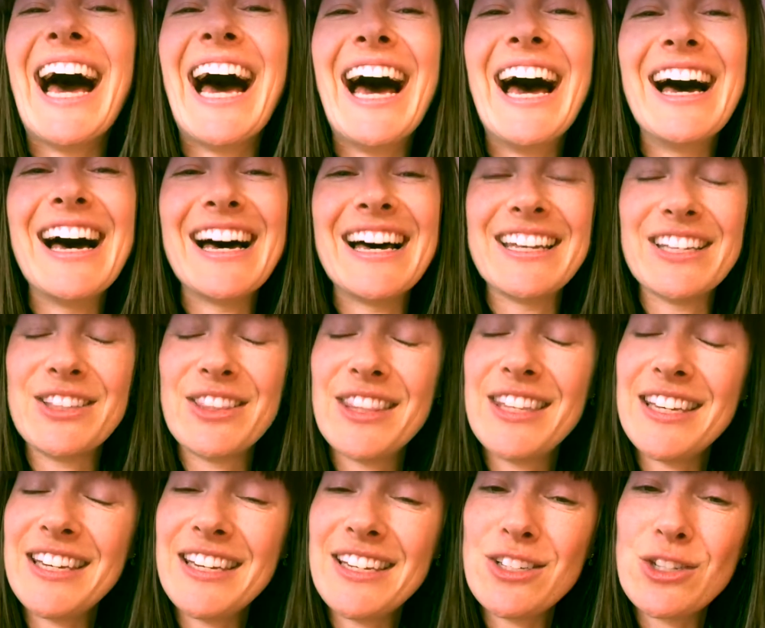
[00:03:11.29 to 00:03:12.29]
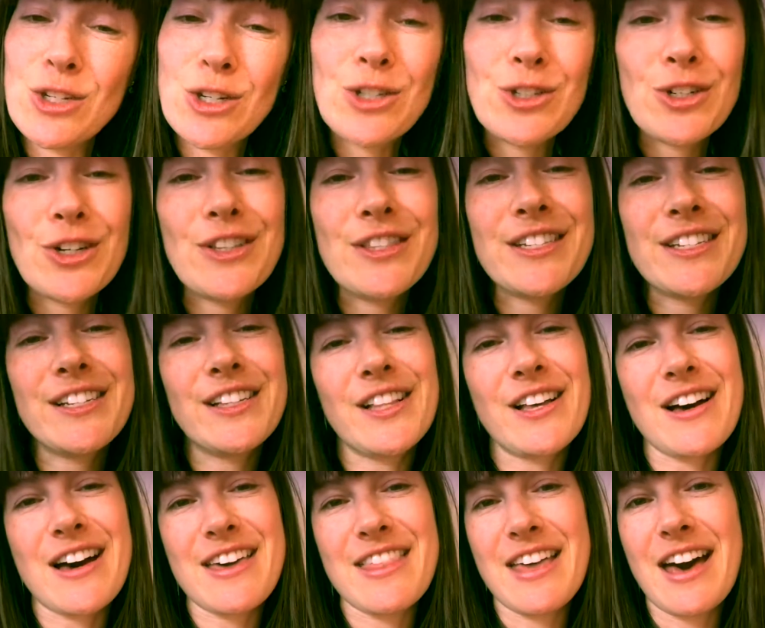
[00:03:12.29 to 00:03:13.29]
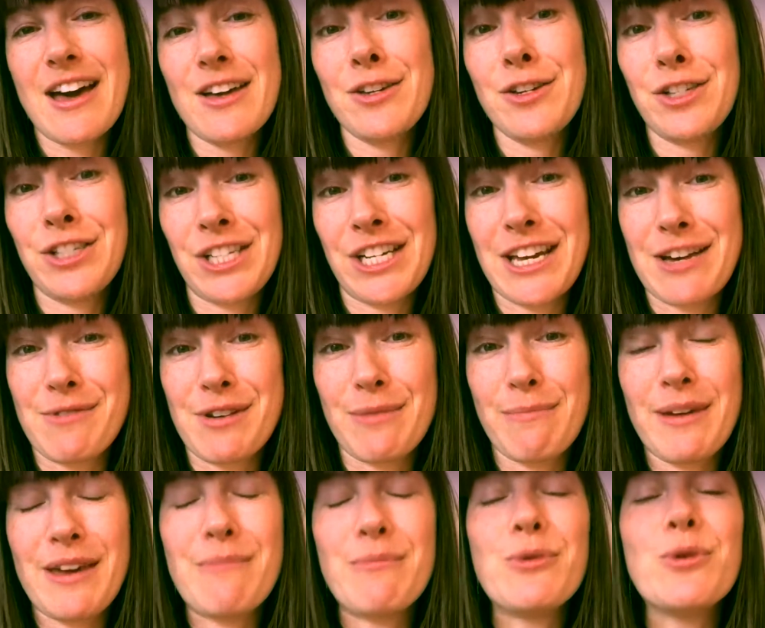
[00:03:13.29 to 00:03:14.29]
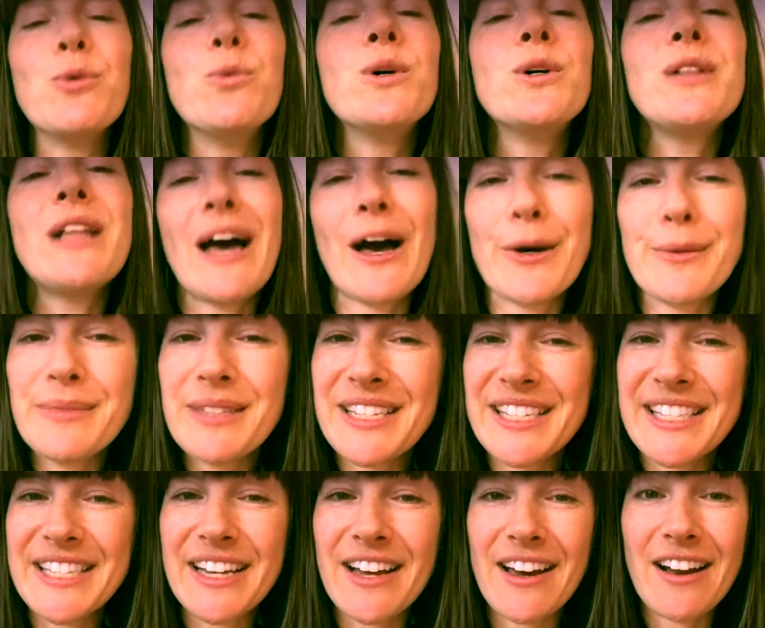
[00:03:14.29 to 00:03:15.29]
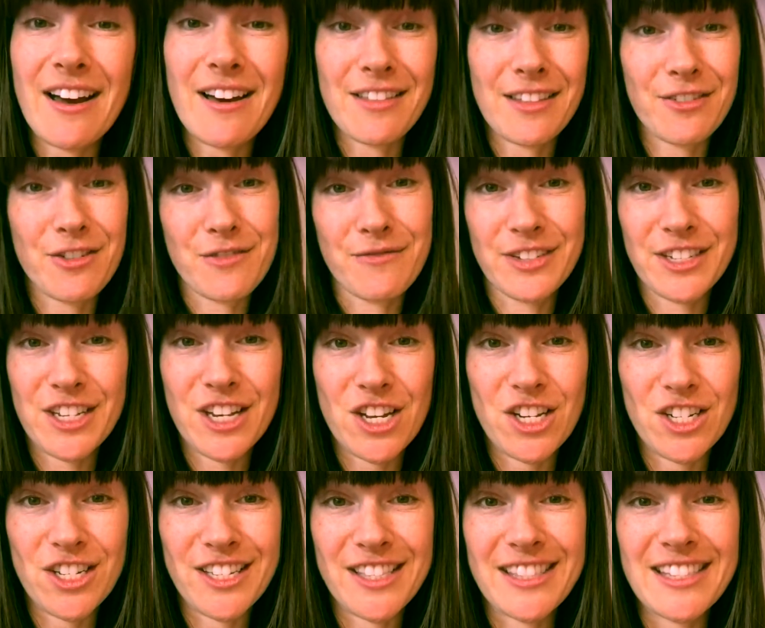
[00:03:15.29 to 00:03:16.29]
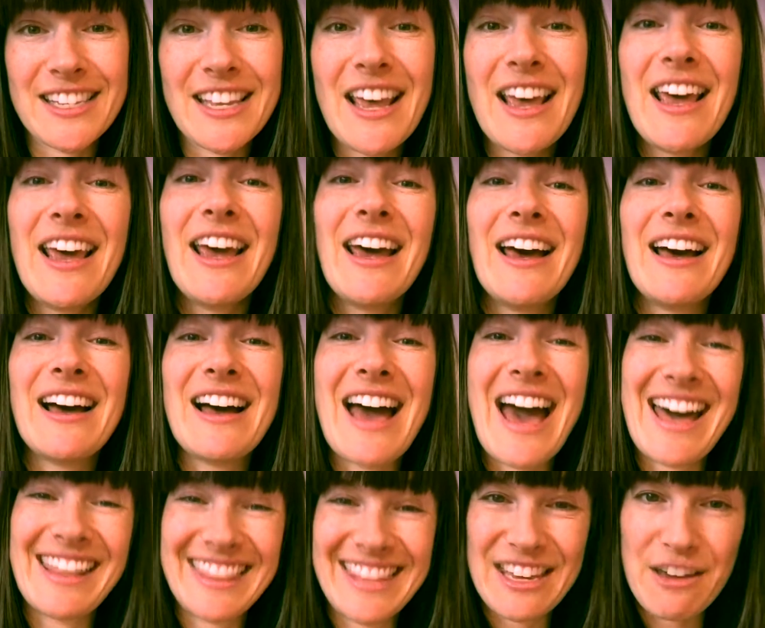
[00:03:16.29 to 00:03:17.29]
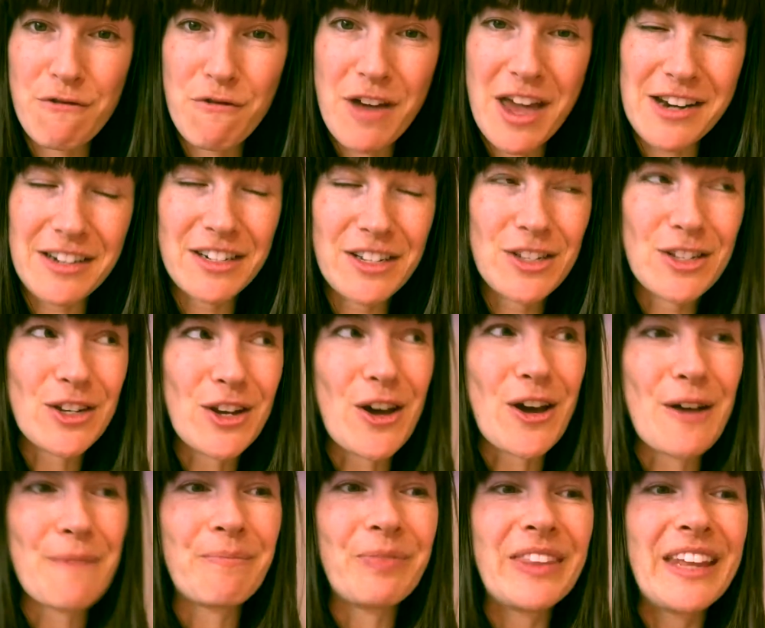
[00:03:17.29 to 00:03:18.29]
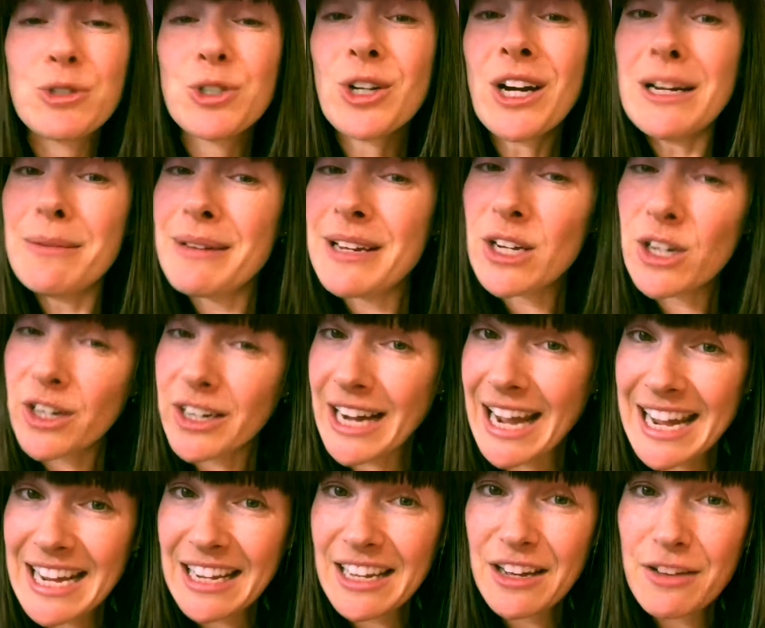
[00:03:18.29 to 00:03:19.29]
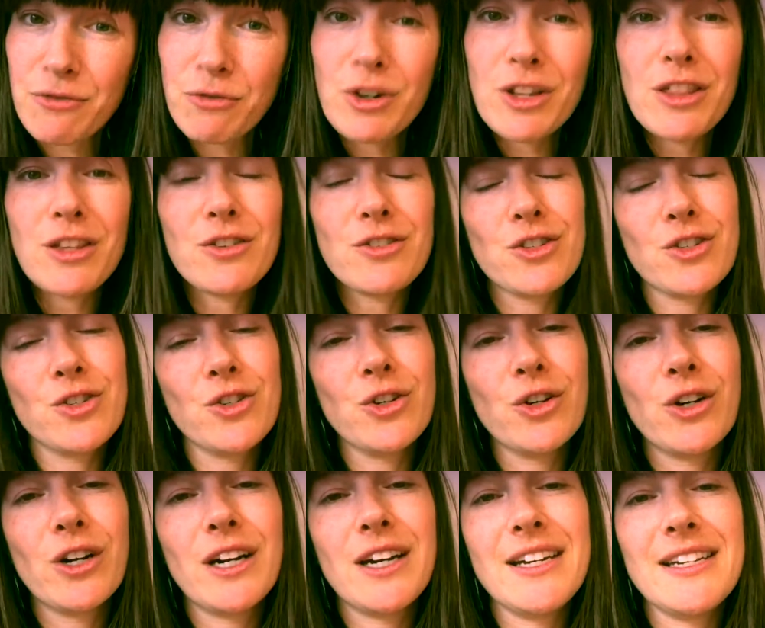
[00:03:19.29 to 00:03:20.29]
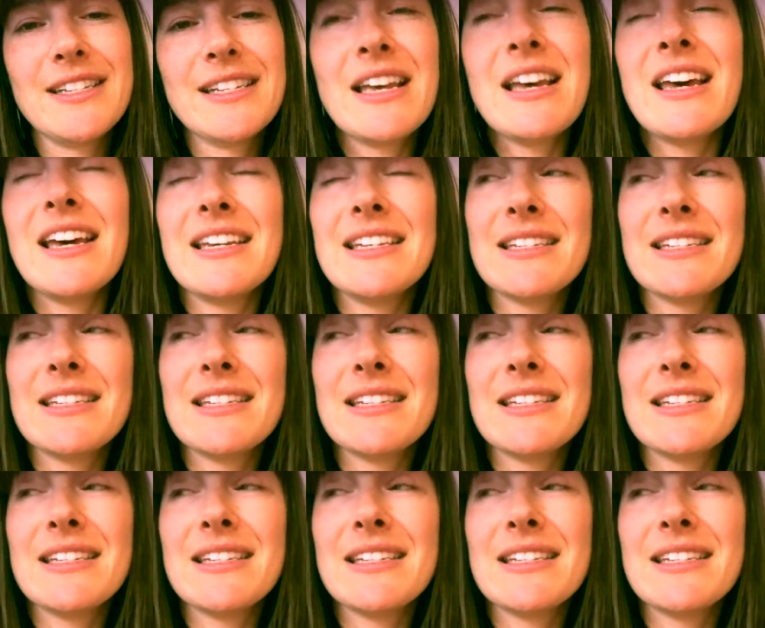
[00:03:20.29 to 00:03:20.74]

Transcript: the two truths and a lie that you share with people will help to start other conversations at the event. So try to be creative with your stories.